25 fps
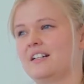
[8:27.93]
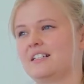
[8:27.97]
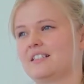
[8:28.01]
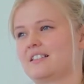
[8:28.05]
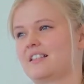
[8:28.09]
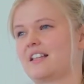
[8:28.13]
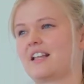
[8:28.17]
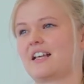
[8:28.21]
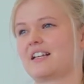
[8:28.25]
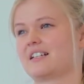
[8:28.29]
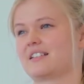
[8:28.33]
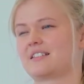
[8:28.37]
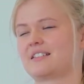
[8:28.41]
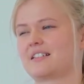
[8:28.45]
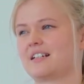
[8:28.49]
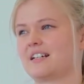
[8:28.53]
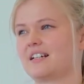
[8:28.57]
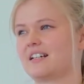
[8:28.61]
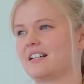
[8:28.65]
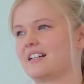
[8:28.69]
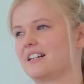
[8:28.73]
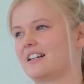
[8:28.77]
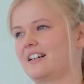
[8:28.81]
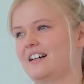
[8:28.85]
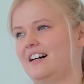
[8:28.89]
they
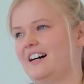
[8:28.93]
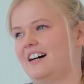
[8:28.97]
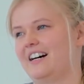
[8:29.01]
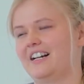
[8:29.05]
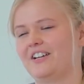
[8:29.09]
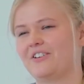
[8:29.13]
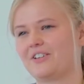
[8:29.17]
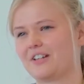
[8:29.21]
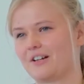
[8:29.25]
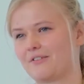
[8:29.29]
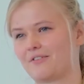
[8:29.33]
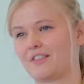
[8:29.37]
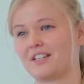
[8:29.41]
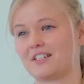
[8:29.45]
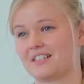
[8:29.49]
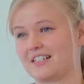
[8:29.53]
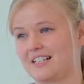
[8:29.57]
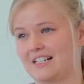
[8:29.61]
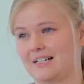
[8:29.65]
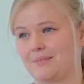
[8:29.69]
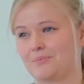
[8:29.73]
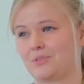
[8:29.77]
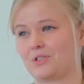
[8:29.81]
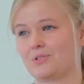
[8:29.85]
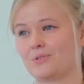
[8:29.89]
said, I don't have the
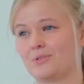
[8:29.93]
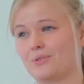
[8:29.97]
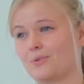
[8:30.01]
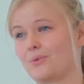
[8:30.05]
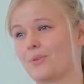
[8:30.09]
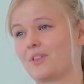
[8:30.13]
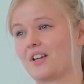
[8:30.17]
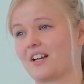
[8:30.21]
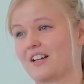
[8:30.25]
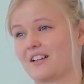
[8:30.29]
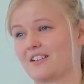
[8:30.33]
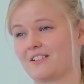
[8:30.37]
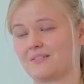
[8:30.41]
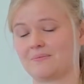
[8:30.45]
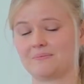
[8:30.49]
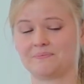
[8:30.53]
time to do that.